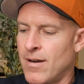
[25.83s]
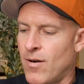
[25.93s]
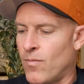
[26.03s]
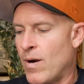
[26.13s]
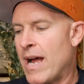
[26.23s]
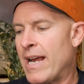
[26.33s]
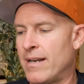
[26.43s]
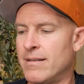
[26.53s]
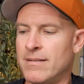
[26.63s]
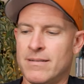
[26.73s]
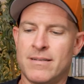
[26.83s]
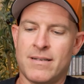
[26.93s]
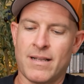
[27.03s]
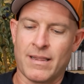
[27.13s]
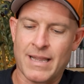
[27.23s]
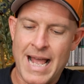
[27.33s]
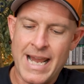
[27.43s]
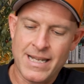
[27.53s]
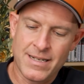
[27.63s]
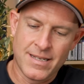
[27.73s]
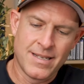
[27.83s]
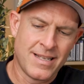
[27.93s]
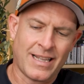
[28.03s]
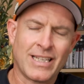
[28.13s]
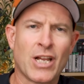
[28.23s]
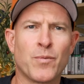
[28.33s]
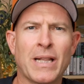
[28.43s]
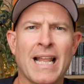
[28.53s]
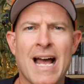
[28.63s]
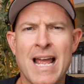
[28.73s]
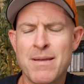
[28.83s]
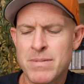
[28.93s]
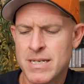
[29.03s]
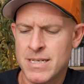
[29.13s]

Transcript: All right, light liquid lime.